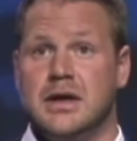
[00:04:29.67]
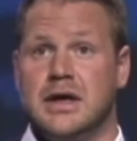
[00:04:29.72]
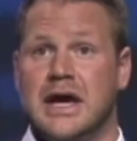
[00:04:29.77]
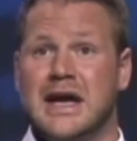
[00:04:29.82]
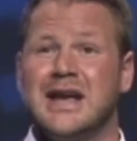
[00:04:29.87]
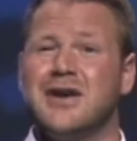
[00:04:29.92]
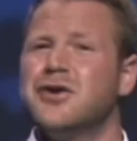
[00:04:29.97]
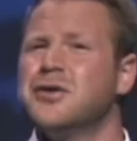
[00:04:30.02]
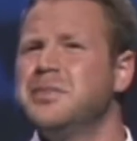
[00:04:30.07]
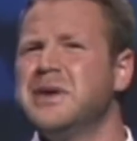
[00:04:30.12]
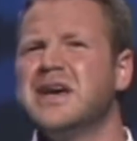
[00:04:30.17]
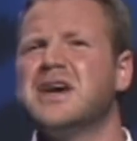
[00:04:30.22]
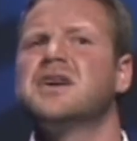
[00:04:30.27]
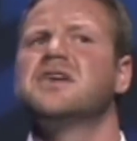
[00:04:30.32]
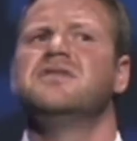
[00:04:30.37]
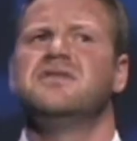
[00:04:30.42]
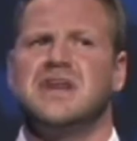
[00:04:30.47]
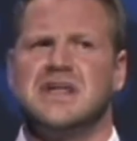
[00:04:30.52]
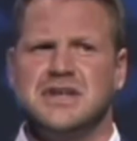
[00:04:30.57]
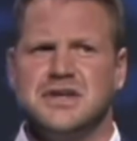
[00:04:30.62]
and it could be a
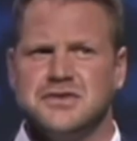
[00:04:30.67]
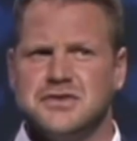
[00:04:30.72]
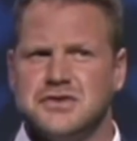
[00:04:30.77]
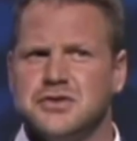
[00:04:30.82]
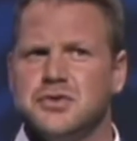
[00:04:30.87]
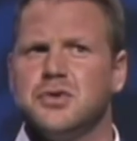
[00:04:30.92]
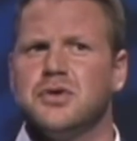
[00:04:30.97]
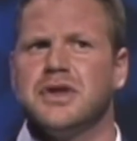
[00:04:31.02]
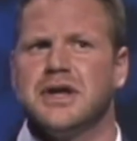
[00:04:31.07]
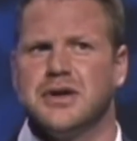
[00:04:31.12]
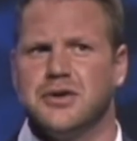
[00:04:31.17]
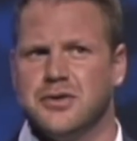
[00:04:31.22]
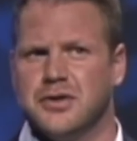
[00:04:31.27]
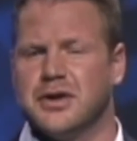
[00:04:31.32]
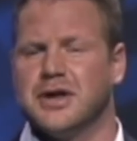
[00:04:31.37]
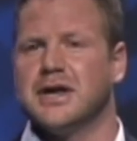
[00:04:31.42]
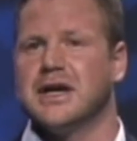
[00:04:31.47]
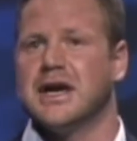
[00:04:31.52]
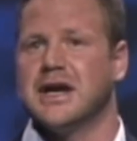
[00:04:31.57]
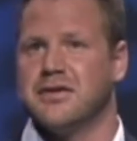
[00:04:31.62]
convenience tool that you're
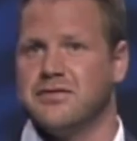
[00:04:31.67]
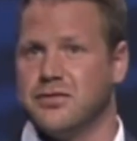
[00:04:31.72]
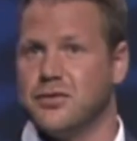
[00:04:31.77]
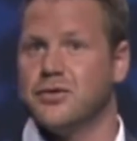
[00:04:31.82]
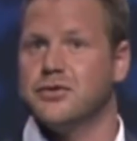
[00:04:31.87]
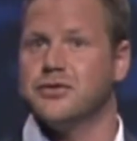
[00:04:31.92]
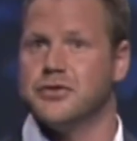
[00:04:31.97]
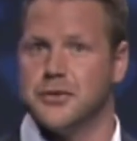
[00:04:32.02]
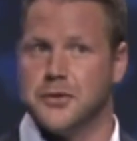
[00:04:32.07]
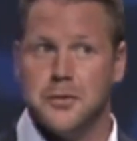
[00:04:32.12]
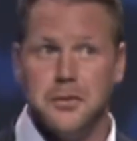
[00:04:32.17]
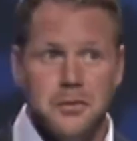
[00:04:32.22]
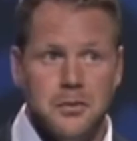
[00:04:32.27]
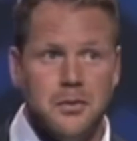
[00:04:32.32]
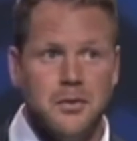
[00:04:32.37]
looking at it for too.